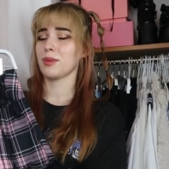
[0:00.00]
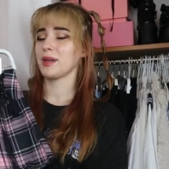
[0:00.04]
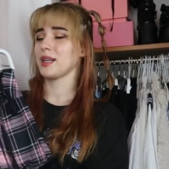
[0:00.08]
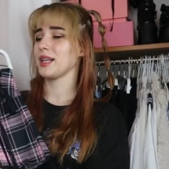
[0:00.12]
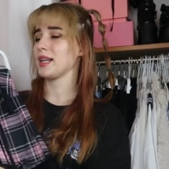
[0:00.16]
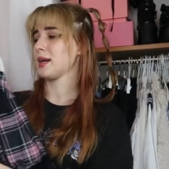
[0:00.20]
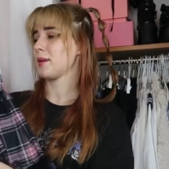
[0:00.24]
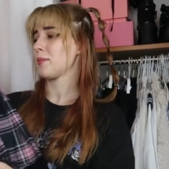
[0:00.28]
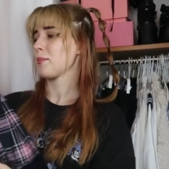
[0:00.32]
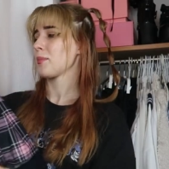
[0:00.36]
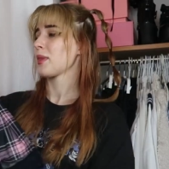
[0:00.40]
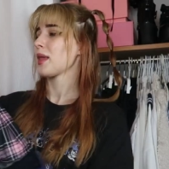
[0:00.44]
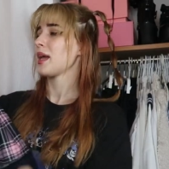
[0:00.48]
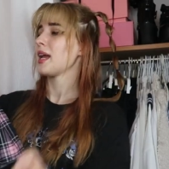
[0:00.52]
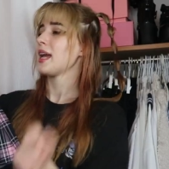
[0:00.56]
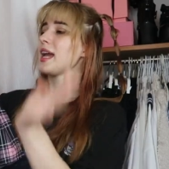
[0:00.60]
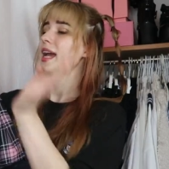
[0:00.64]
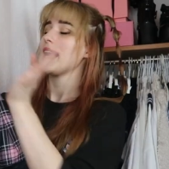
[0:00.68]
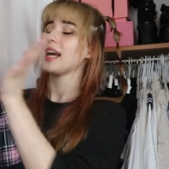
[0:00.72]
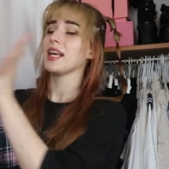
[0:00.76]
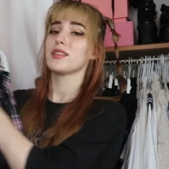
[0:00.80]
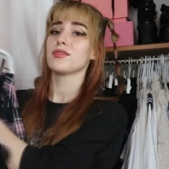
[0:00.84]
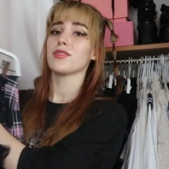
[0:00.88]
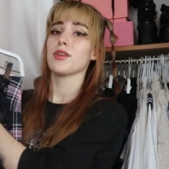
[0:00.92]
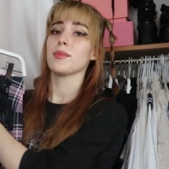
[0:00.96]
But yeah,
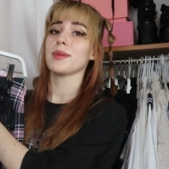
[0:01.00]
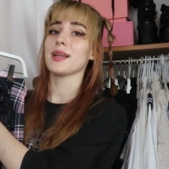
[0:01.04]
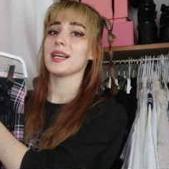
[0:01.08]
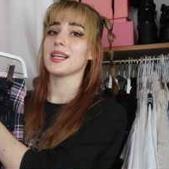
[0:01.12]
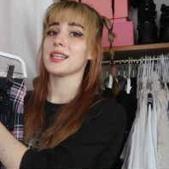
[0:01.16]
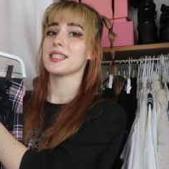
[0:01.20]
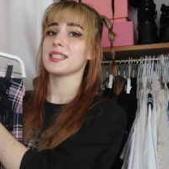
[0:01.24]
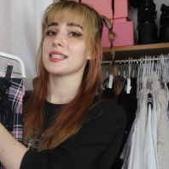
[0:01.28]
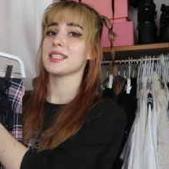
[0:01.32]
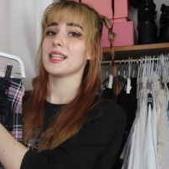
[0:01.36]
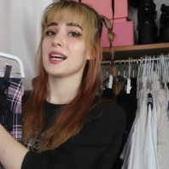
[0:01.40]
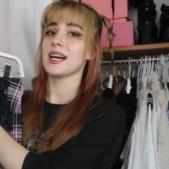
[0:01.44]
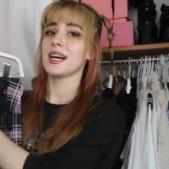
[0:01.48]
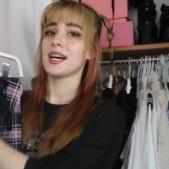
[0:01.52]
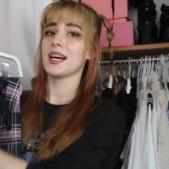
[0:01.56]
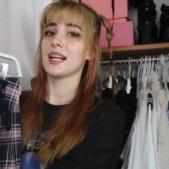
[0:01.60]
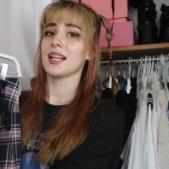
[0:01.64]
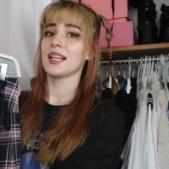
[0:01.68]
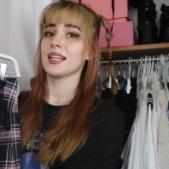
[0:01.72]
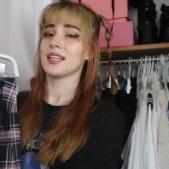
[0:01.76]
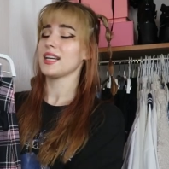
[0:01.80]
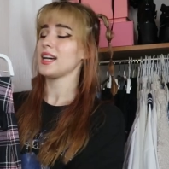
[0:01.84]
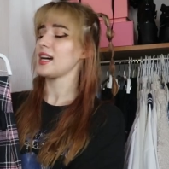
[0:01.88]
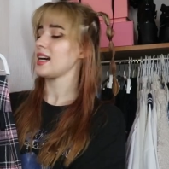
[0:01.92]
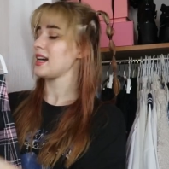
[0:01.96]
it's from Yes
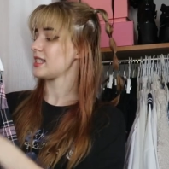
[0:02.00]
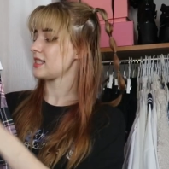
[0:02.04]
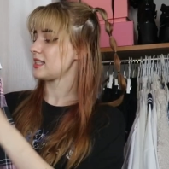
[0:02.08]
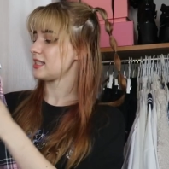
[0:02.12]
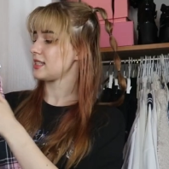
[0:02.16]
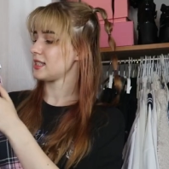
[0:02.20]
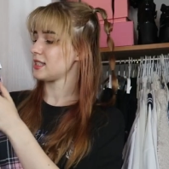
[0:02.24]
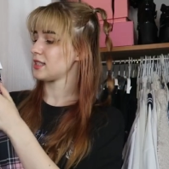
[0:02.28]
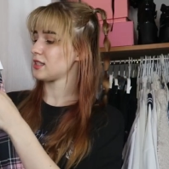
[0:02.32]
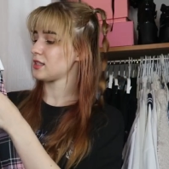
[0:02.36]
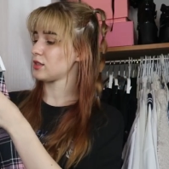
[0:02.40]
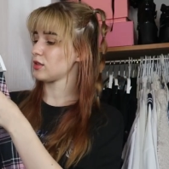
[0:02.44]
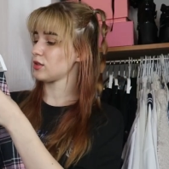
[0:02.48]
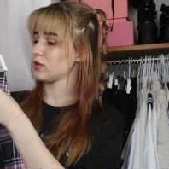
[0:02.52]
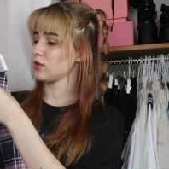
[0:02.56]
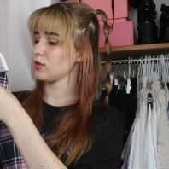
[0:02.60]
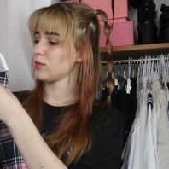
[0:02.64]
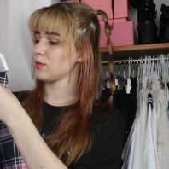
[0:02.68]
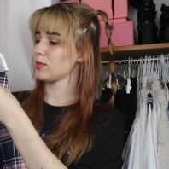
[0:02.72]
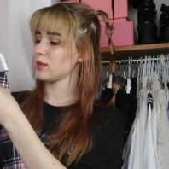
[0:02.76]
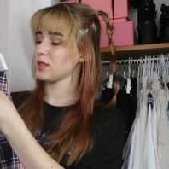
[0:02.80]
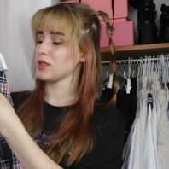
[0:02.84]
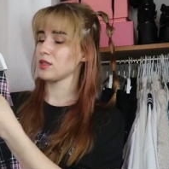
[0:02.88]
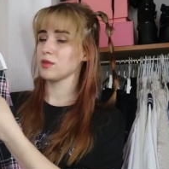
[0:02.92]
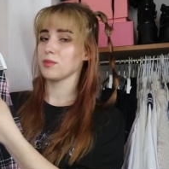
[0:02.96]
Style and has this
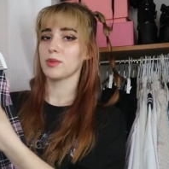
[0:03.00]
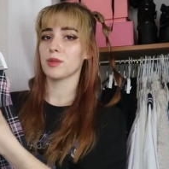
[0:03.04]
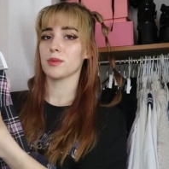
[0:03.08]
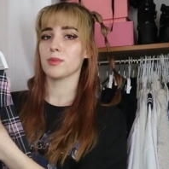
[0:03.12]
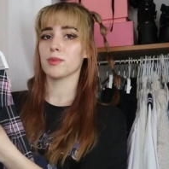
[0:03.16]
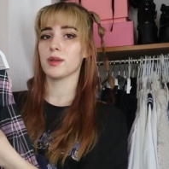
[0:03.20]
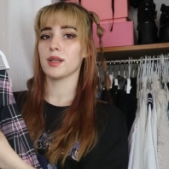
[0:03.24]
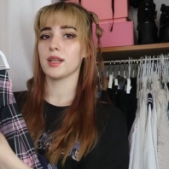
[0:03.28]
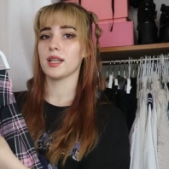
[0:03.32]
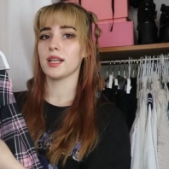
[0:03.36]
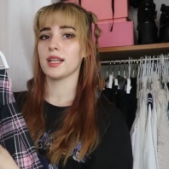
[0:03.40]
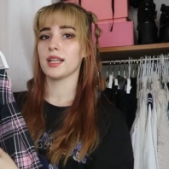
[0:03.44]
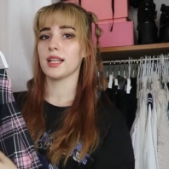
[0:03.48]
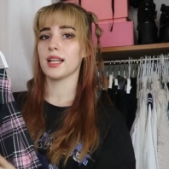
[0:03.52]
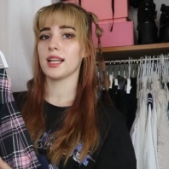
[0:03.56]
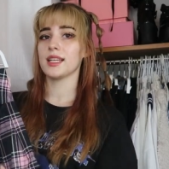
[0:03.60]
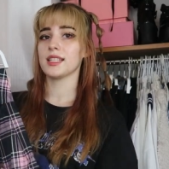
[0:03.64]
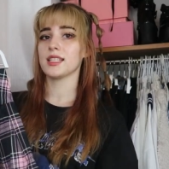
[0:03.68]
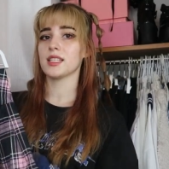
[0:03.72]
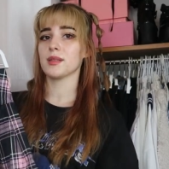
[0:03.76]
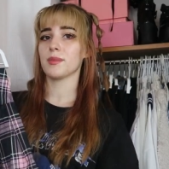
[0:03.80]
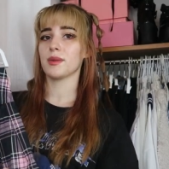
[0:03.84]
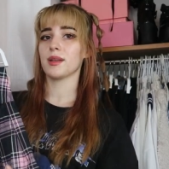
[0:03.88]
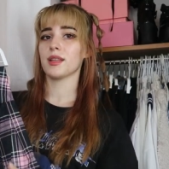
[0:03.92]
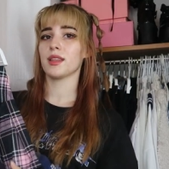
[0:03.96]
super, super pretty
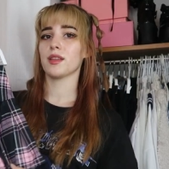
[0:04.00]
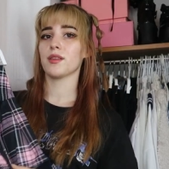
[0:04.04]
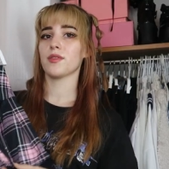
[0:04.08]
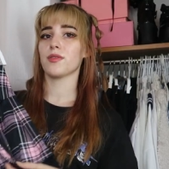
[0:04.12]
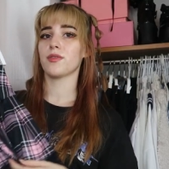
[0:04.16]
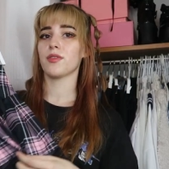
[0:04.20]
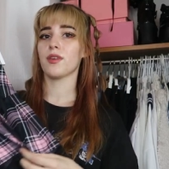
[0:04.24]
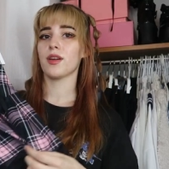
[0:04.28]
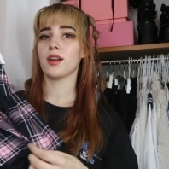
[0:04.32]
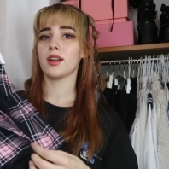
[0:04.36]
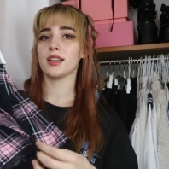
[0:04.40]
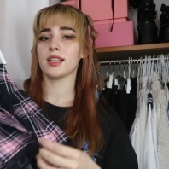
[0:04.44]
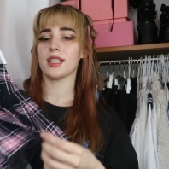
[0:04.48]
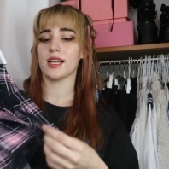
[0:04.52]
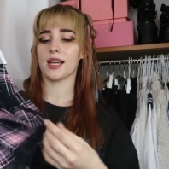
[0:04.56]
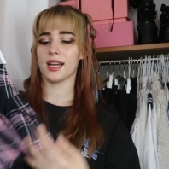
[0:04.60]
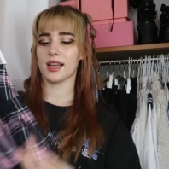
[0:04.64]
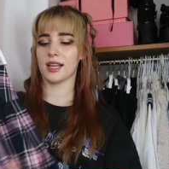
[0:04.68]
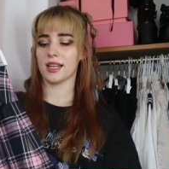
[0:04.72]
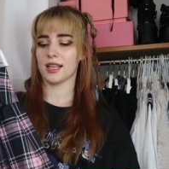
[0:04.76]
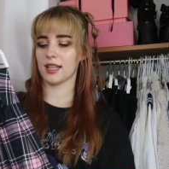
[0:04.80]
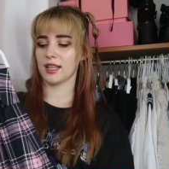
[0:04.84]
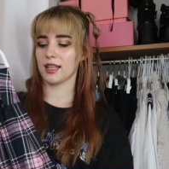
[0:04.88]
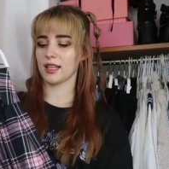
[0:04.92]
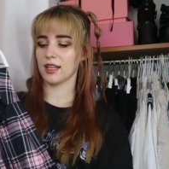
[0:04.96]
lace up in the front
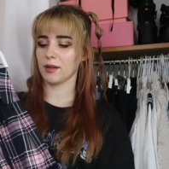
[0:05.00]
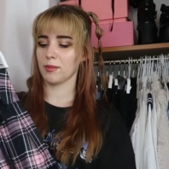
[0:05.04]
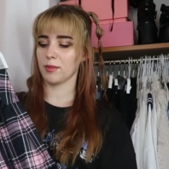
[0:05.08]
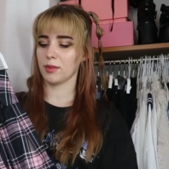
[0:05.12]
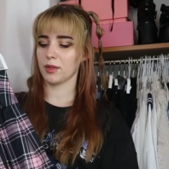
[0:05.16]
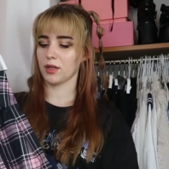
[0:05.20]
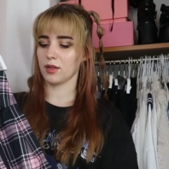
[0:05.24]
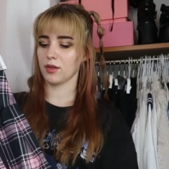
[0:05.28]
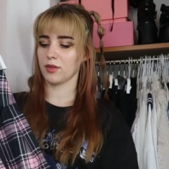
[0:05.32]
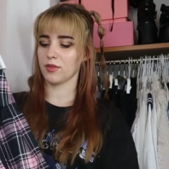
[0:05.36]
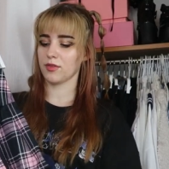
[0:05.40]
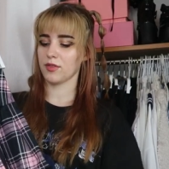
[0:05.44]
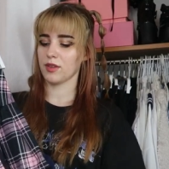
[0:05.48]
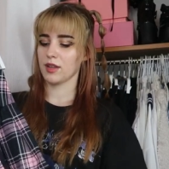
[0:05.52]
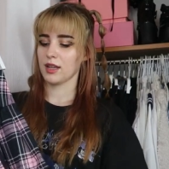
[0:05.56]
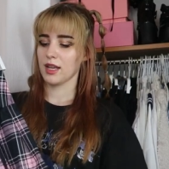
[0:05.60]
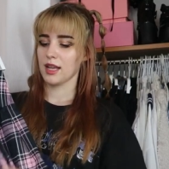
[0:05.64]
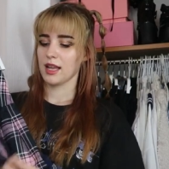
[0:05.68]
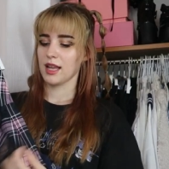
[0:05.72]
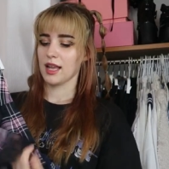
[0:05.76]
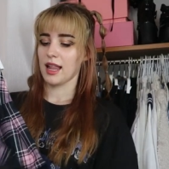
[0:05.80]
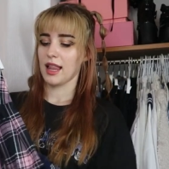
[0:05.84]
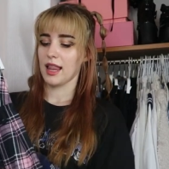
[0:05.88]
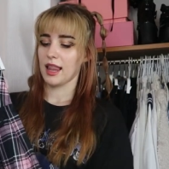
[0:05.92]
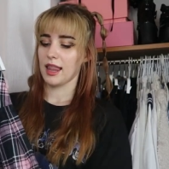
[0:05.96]
and a little bit of
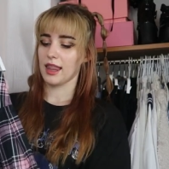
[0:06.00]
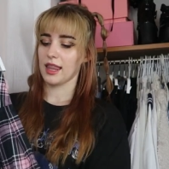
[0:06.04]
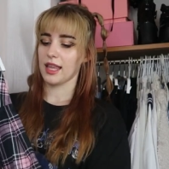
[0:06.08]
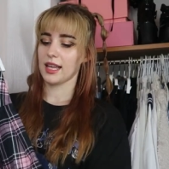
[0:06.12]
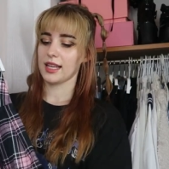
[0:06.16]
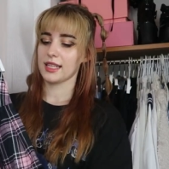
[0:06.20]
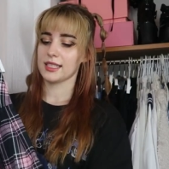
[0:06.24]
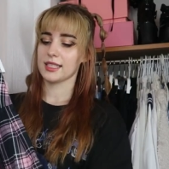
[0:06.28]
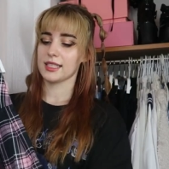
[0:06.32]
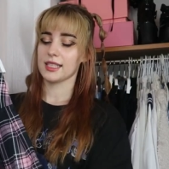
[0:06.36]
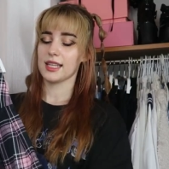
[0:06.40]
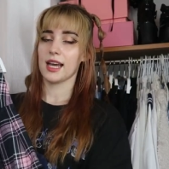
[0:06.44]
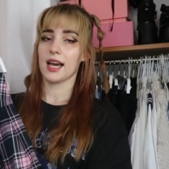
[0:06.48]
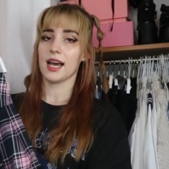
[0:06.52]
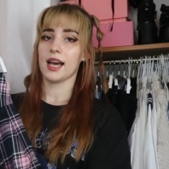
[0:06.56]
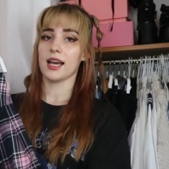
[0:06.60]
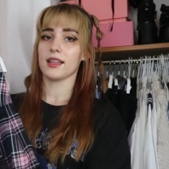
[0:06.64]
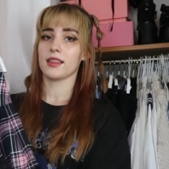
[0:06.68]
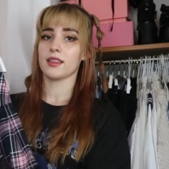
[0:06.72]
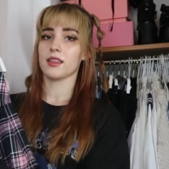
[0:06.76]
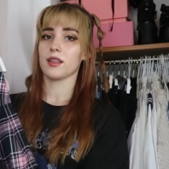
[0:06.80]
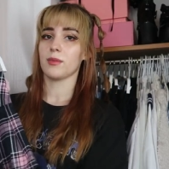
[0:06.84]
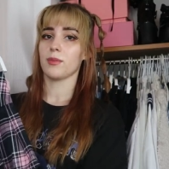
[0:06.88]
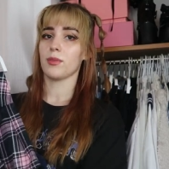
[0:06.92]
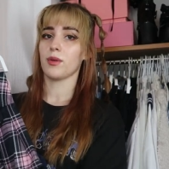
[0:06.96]
lace
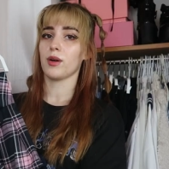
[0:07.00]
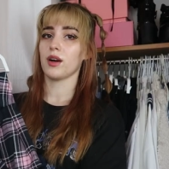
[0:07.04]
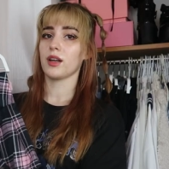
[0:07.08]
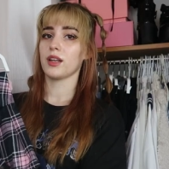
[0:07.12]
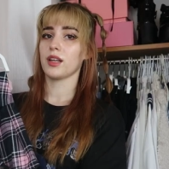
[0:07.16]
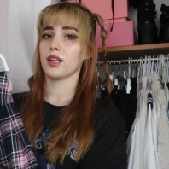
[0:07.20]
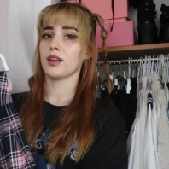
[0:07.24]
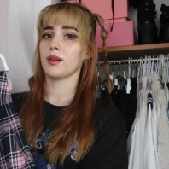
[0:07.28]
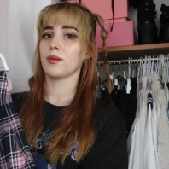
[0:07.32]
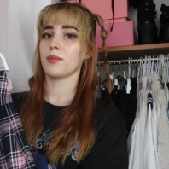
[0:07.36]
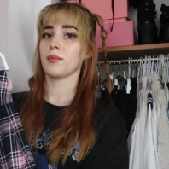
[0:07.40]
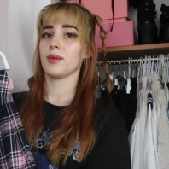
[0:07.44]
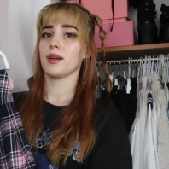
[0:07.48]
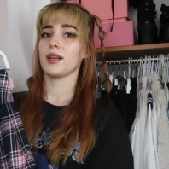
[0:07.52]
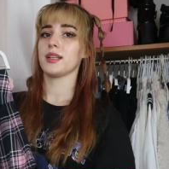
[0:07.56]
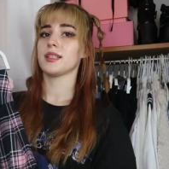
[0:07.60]
at the bottom.